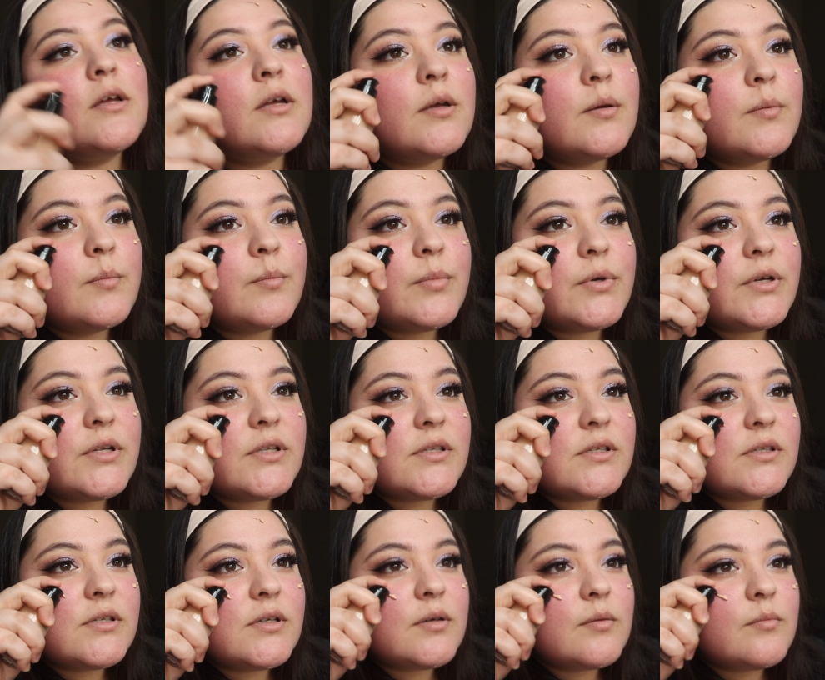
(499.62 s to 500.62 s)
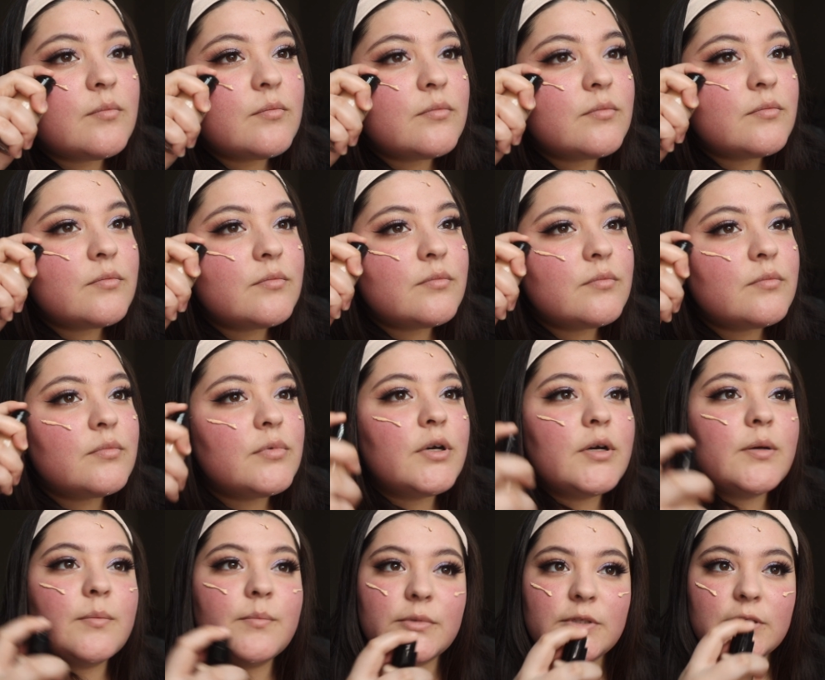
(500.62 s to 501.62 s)
and put some
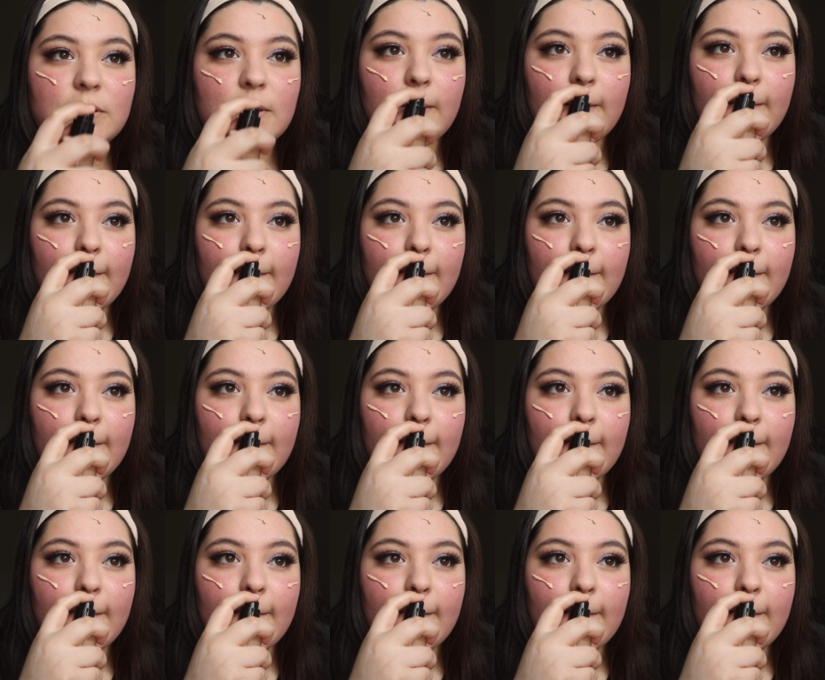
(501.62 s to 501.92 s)
pumps.